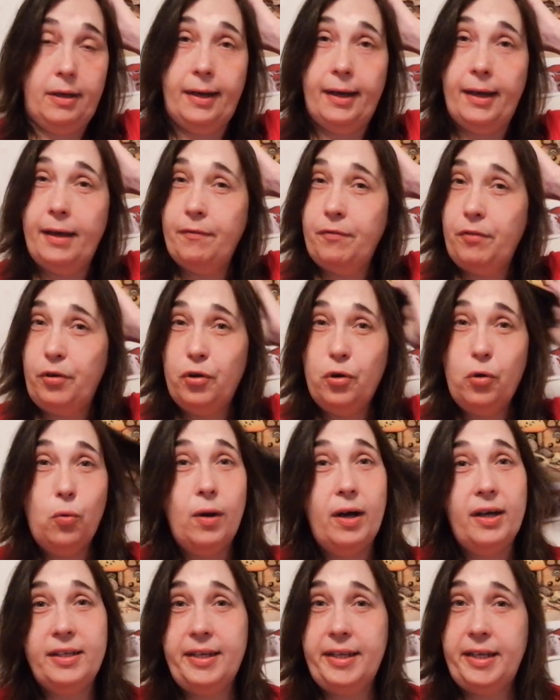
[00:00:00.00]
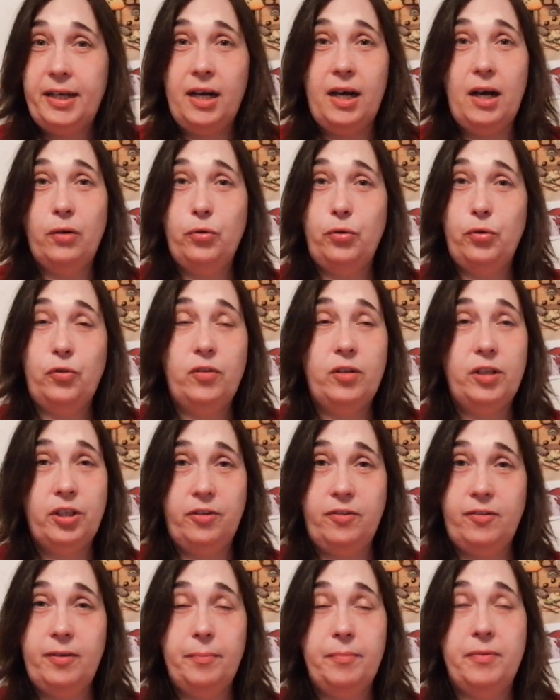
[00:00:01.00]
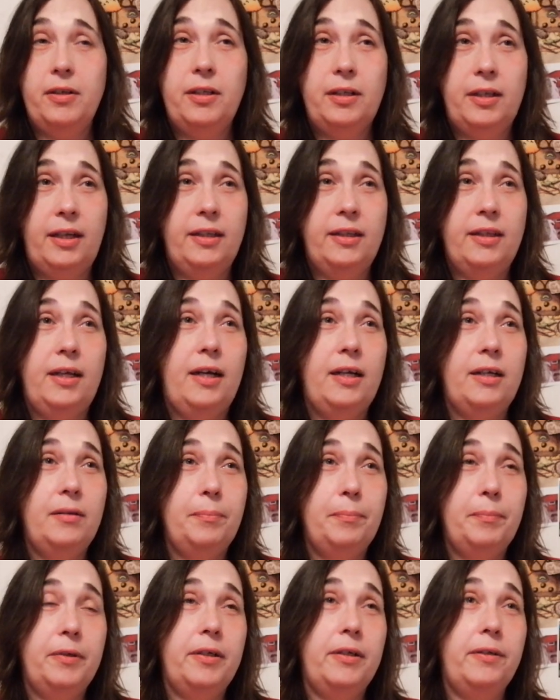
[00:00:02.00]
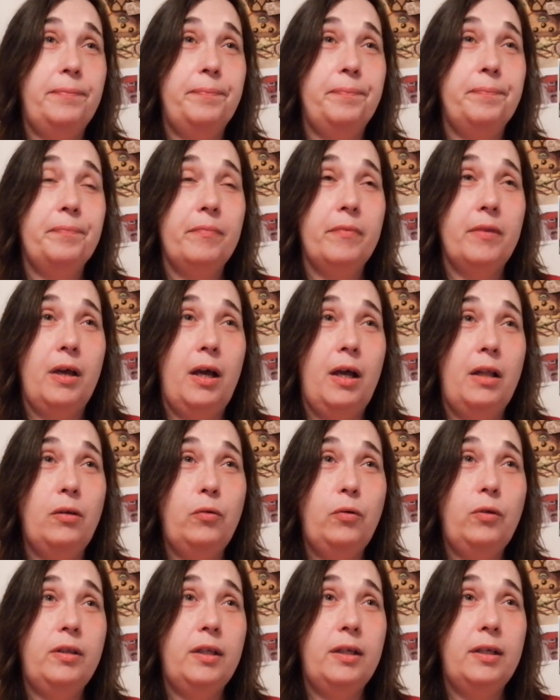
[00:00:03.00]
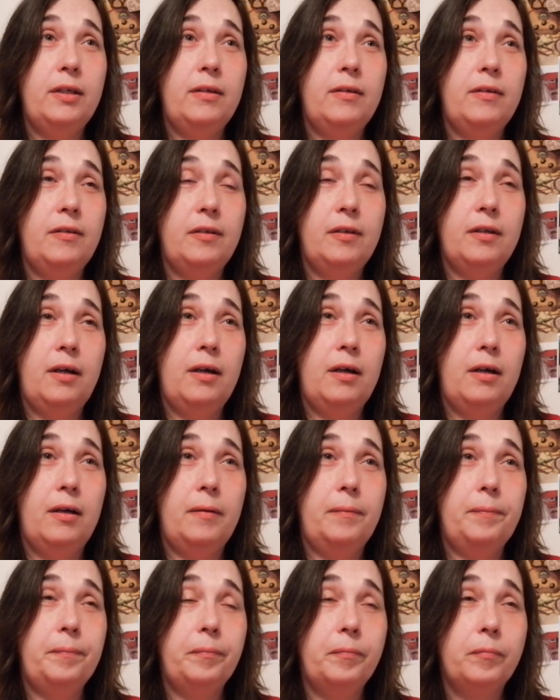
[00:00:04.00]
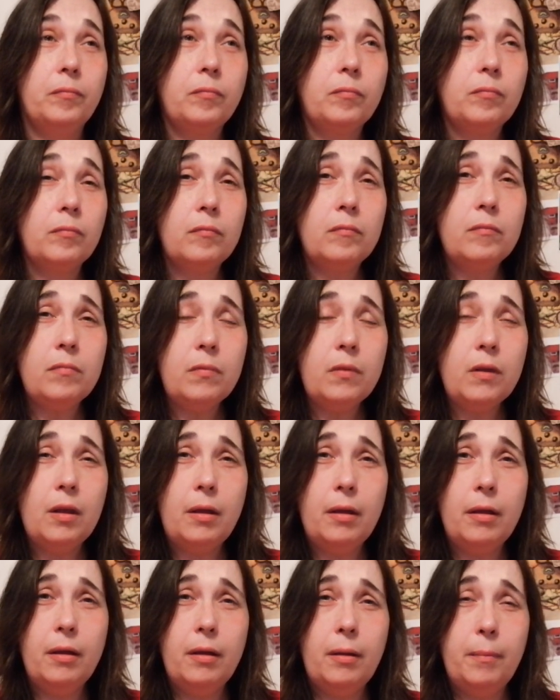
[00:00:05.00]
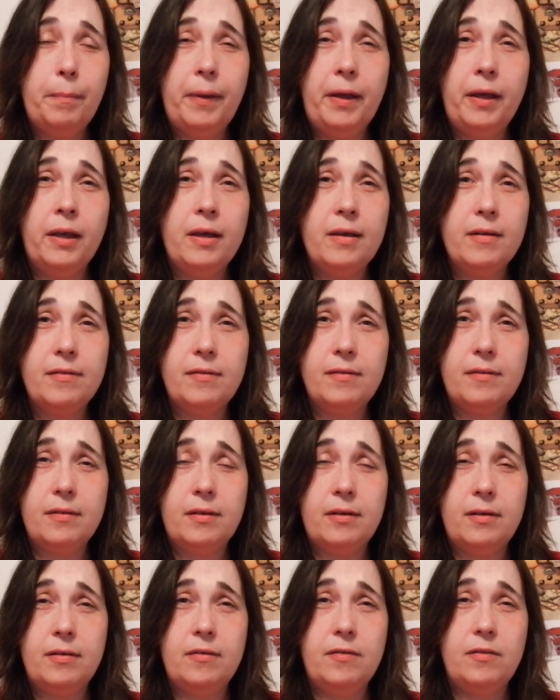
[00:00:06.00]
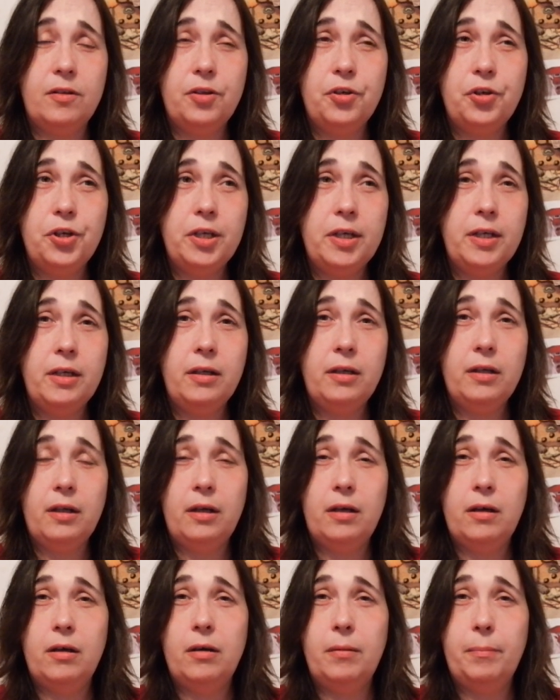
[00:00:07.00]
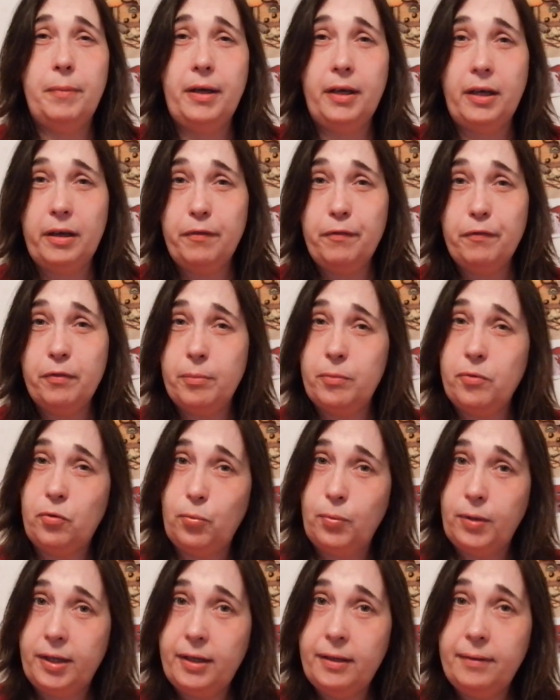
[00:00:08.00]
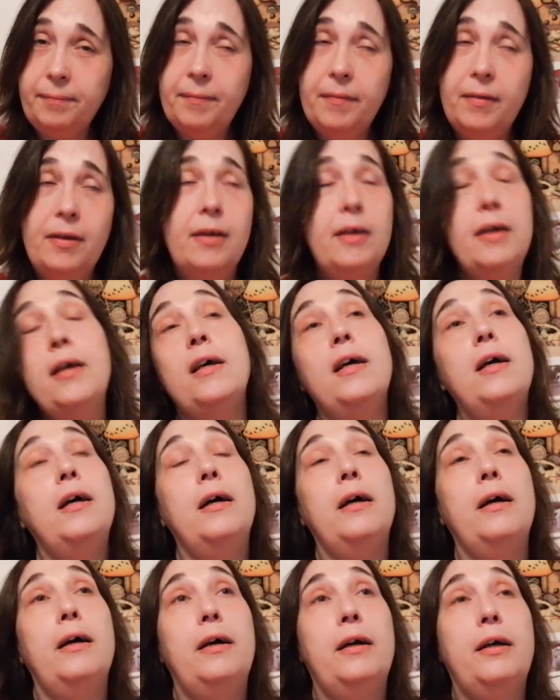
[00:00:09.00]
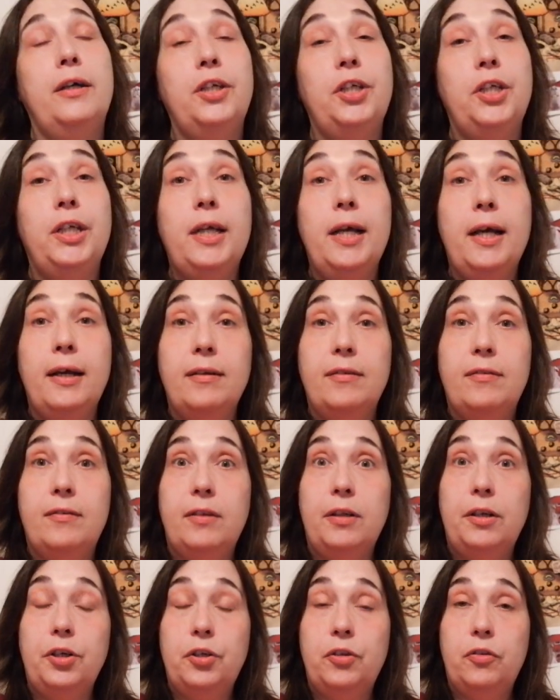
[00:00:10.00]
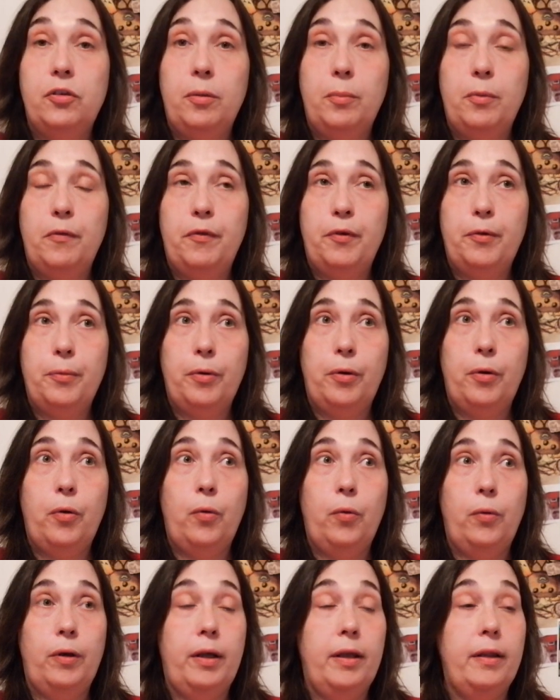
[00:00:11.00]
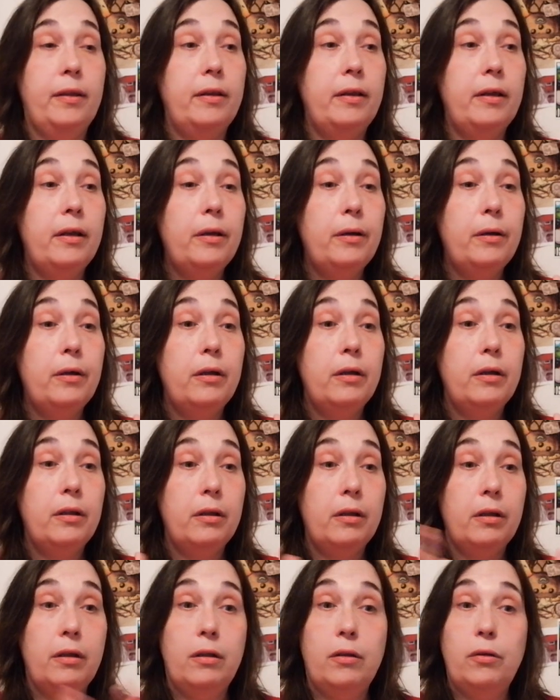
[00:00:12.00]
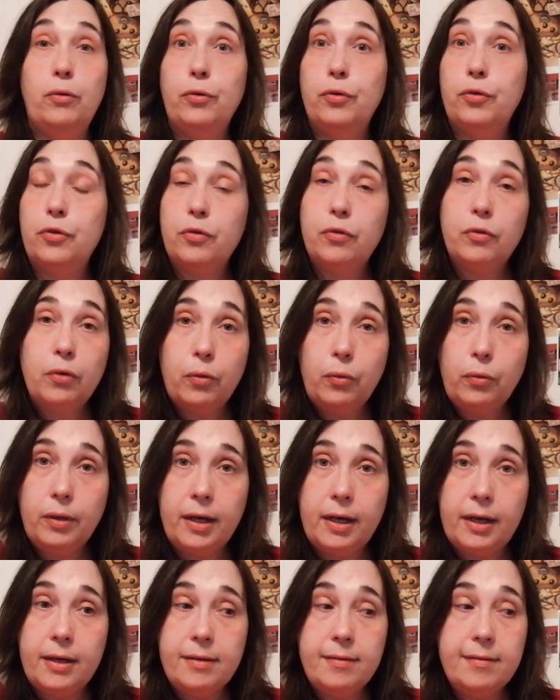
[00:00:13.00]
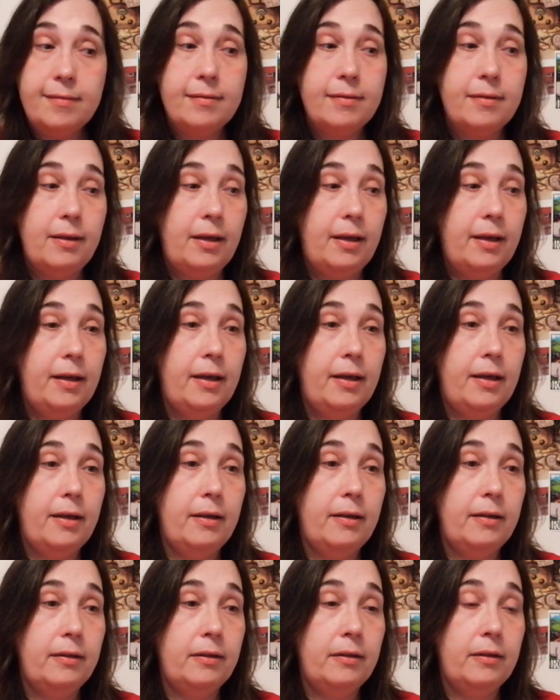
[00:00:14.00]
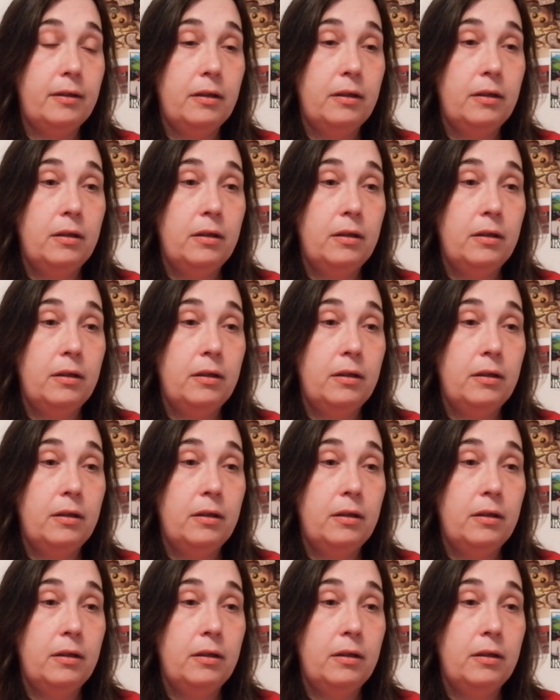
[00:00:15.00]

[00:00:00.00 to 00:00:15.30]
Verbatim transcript: I have no idea how you stitch something like that, but I looked at um, Becca's uh, stitching, uh, Becca from Sweden. Uh, she had stitched some of her own and they looked so nice and